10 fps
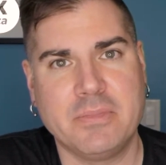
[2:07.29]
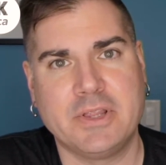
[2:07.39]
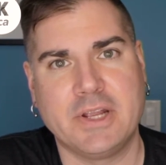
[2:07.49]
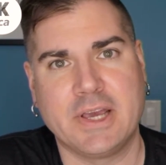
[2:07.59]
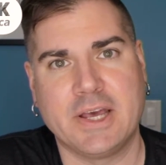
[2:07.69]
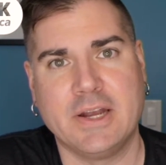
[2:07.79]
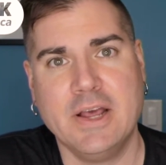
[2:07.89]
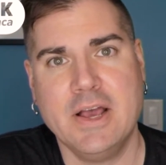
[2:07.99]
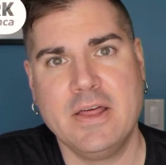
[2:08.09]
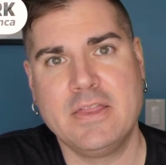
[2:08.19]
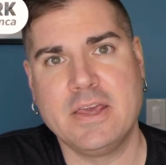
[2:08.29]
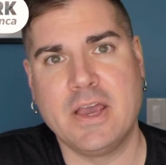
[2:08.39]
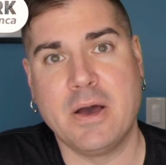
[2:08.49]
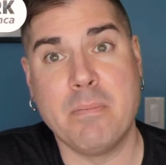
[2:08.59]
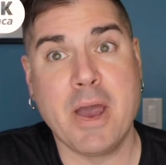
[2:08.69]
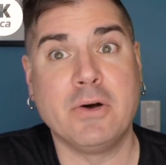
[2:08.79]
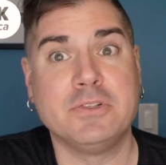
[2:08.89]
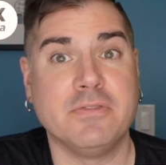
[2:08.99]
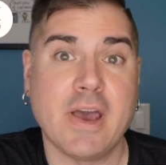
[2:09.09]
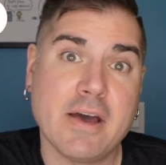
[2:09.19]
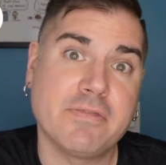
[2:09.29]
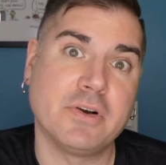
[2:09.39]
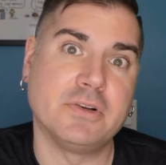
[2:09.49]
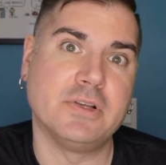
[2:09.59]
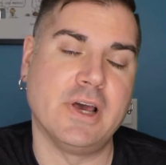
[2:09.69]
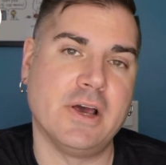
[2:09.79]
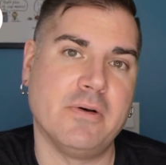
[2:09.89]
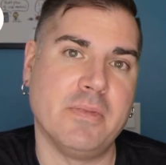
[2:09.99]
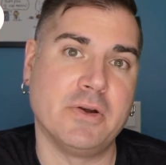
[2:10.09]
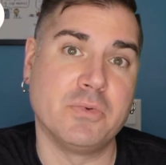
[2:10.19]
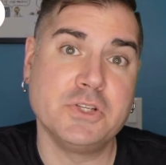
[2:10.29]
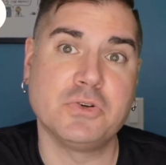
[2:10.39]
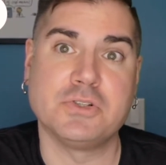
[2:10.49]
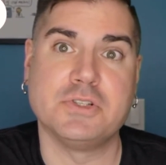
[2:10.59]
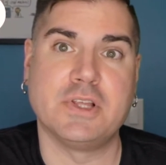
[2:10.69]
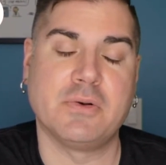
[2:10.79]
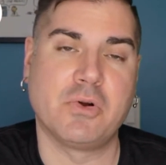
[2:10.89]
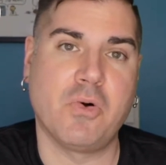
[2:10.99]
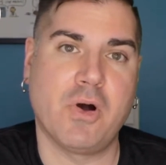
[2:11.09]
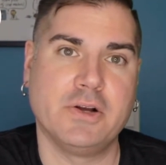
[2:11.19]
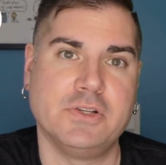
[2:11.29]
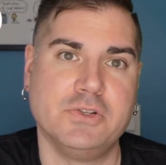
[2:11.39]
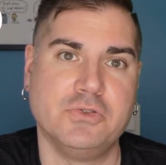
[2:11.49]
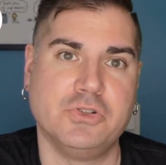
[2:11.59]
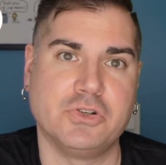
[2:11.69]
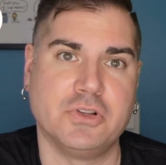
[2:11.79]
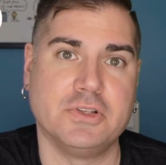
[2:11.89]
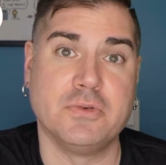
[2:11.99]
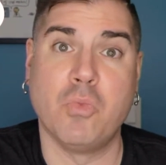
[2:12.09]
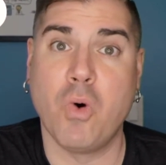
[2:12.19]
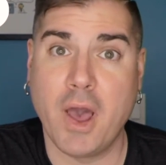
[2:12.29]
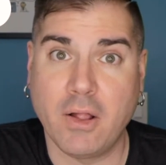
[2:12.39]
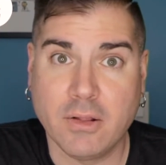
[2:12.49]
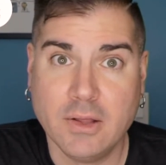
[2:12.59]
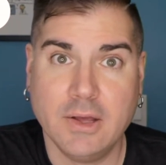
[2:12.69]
But then again, the amount of effort and resources that required to do journalism well.